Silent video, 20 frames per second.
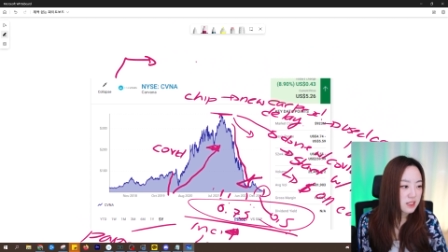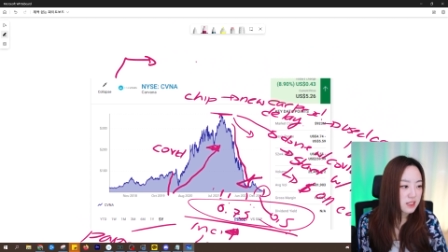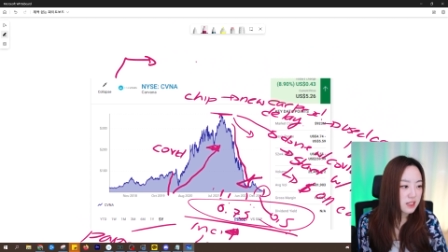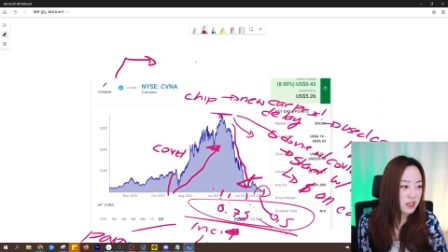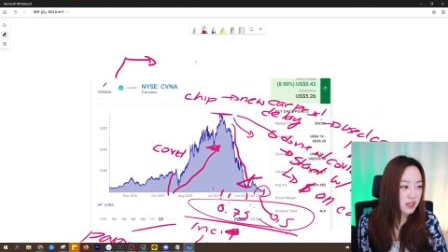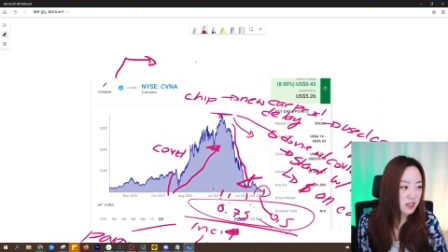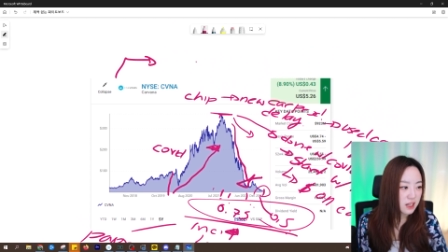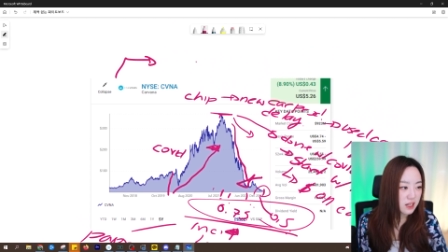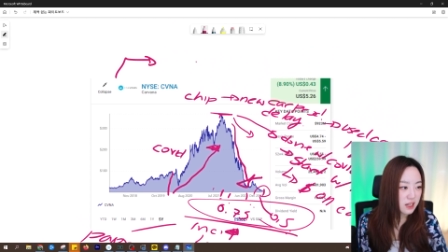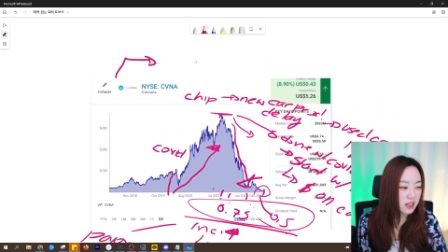
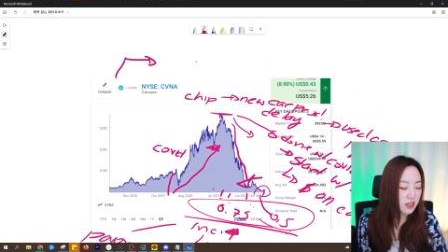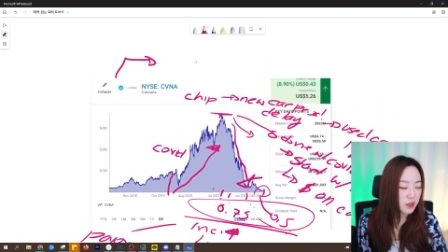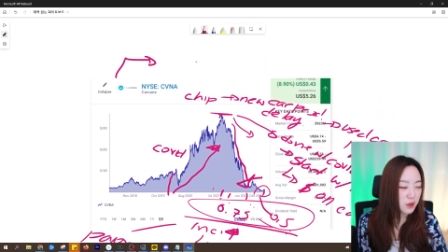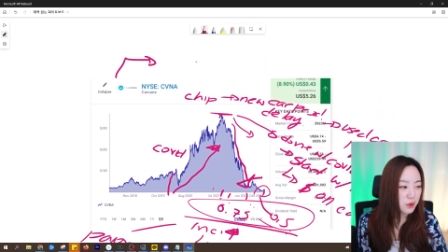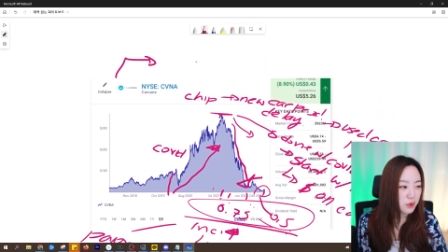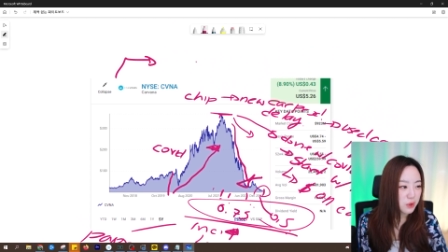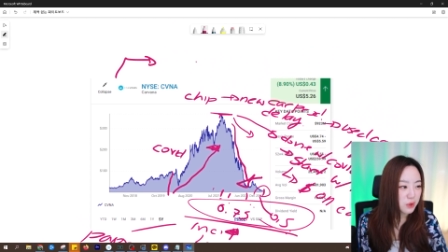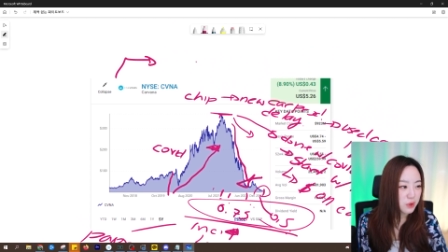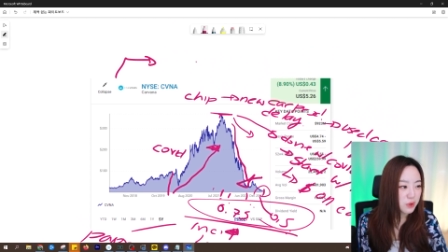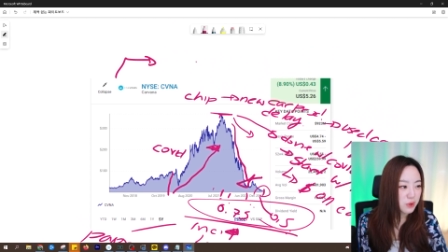I
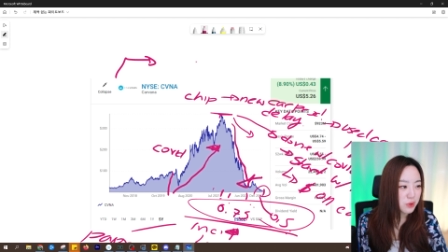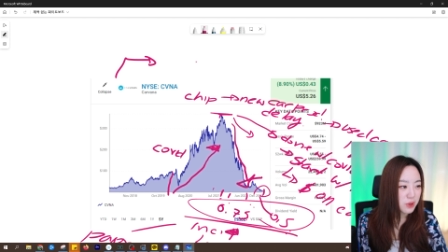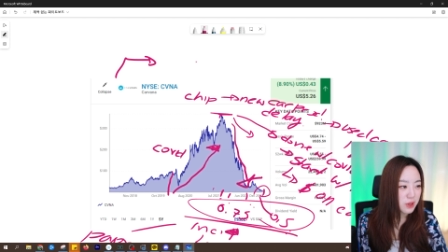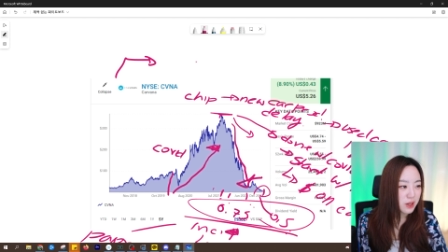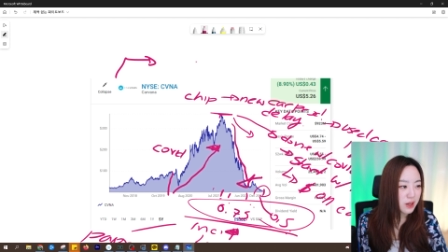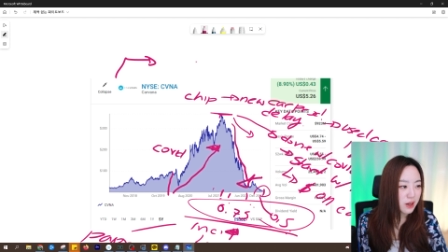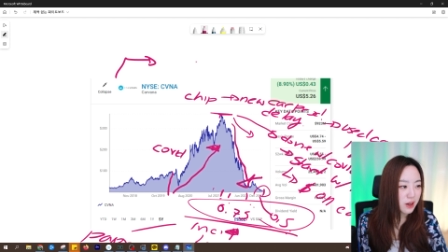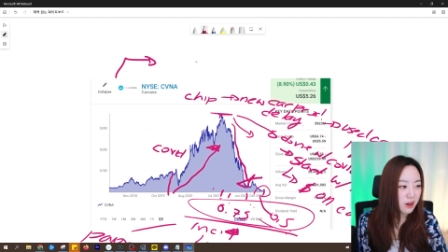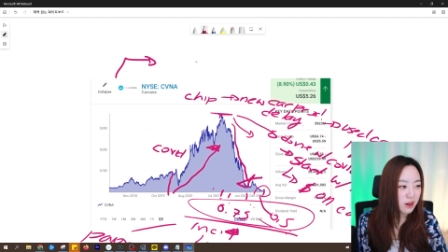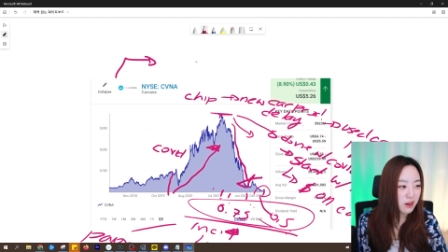don't know.
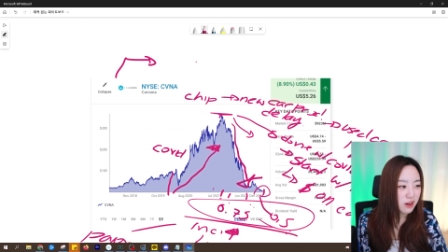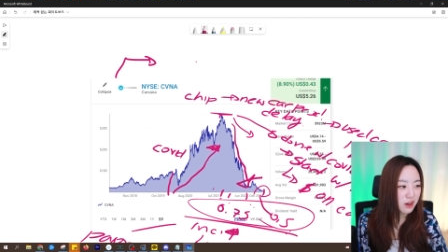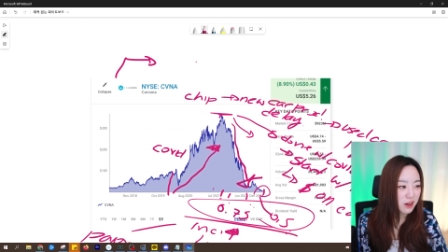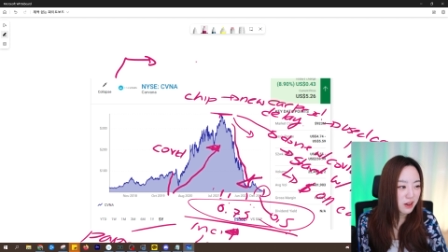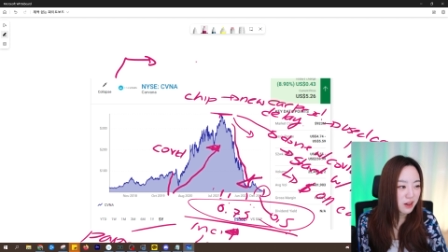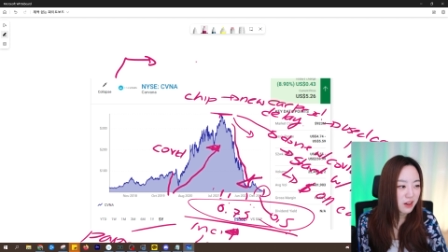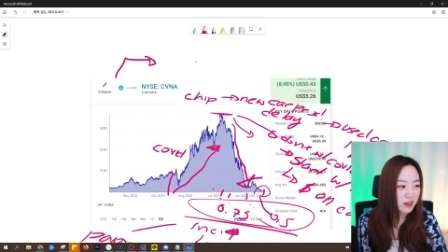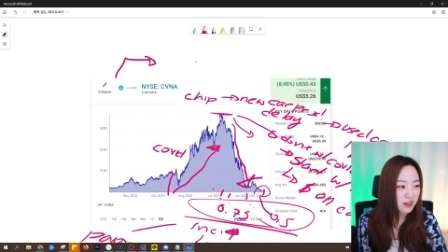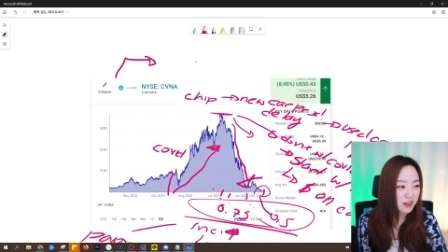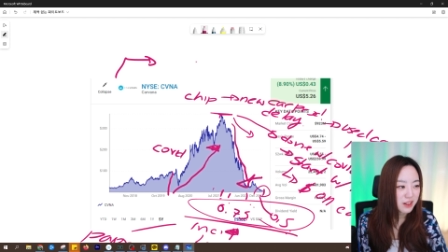
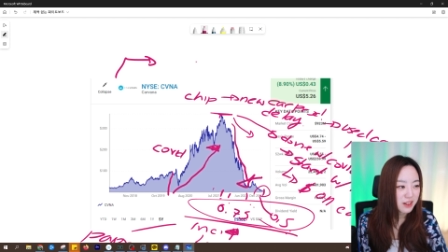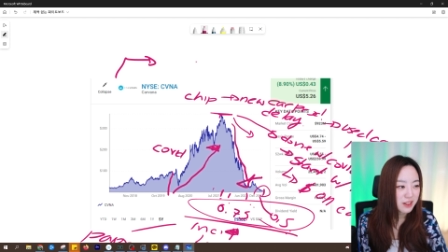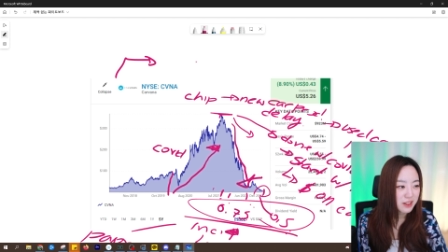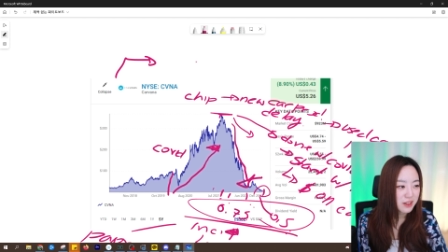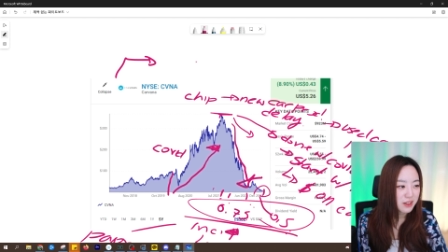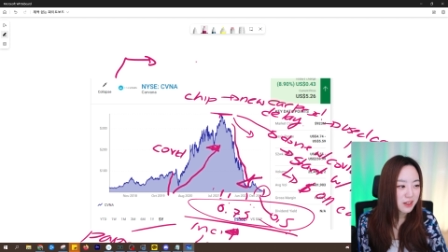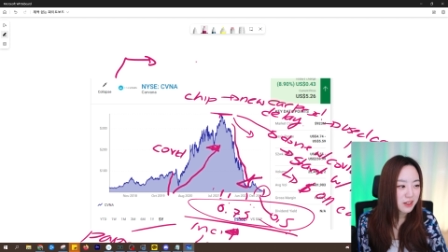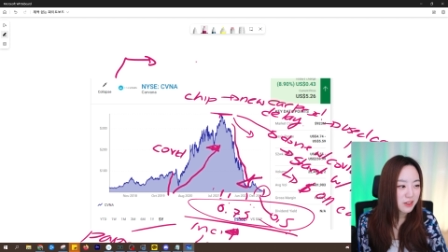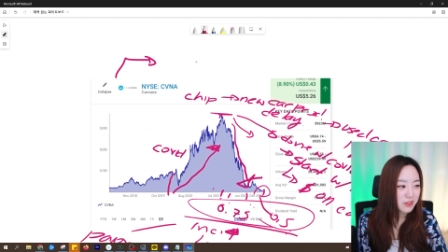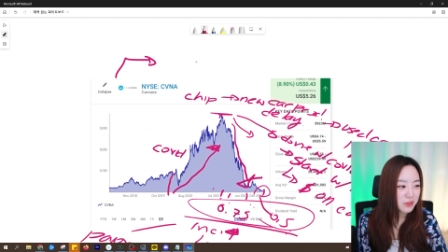
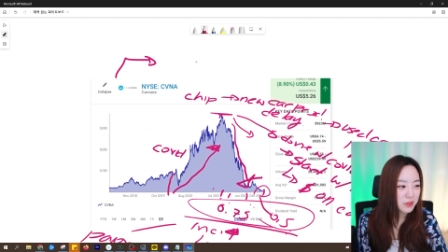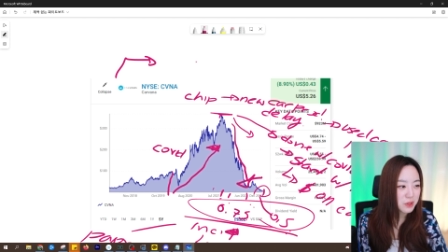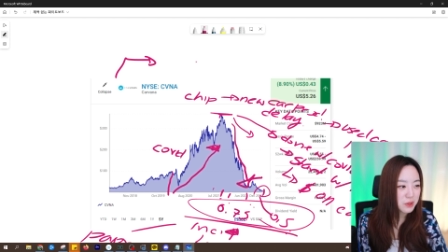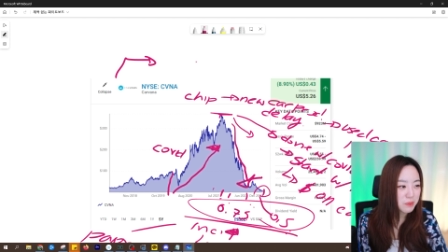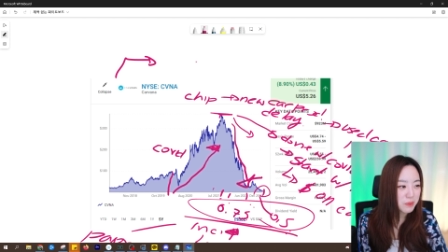Just